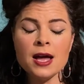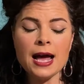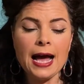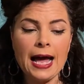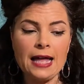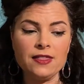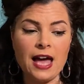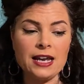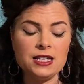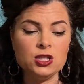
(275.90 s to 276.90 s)
And
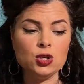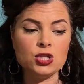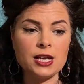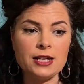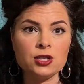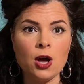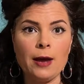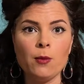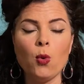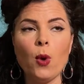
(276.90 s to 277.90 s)
that is usually a
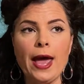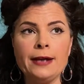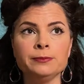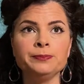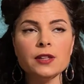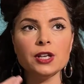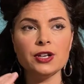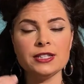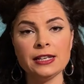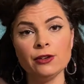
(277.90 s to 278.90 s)
time when there
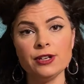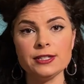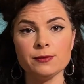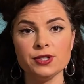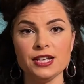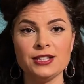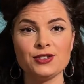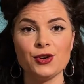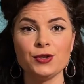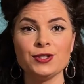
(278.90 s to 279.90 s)
is an increase in
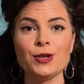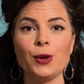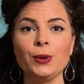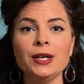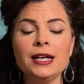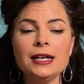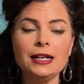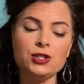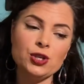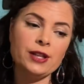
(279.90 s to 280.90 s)
progesterone. So
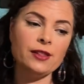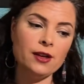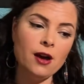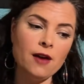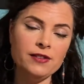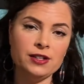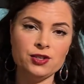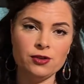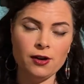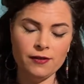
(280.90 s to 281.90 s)
like during the
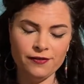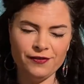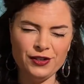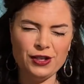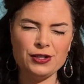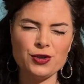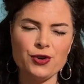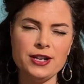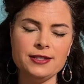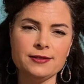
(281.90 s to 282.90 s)

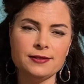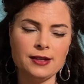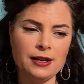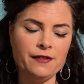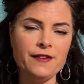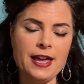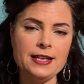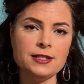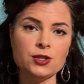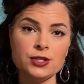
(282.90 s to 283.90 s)
ovulatory kind of
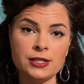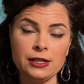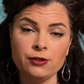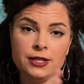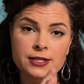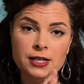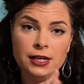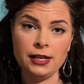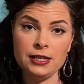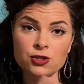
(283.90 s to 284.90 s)
phase, there's an increase in
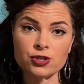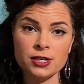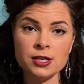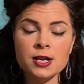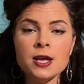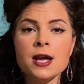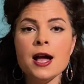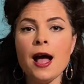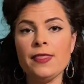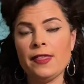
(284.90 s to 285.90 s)
estrogen,
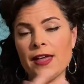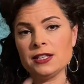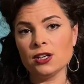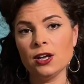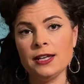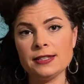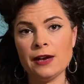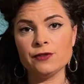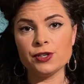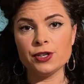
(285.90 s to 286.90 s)
and then that declines
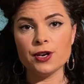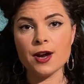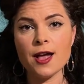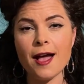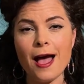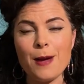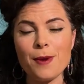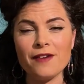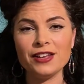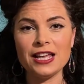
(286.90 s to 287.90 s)
after
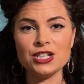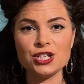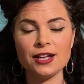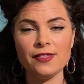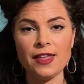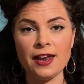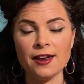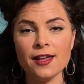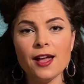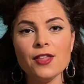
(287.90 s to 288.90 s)
ovulation, and then
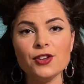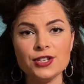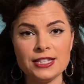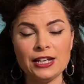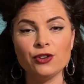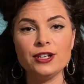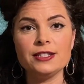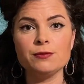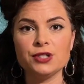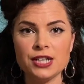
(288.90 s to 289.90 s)
there is an increase in
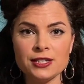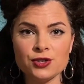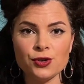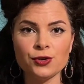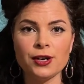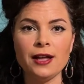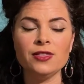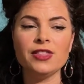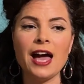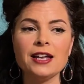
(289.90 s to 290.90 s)
progesterone, and
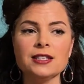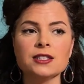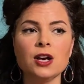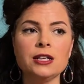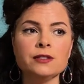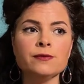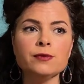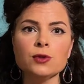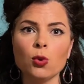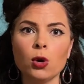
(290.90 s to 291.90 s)
that is kind of
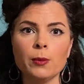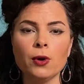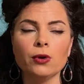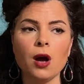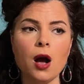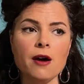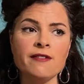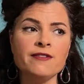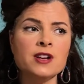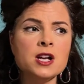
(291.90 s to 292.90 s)
the hormone
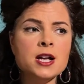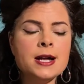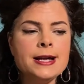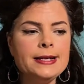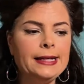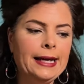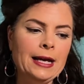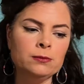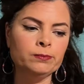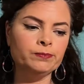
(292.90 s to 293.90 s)
of
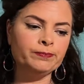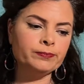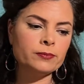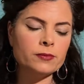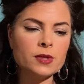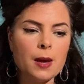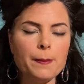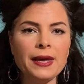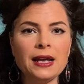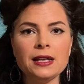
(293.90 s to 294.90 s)

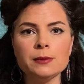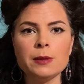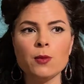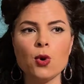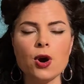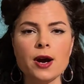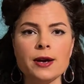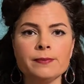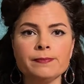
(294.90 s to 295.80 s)
being a little bit more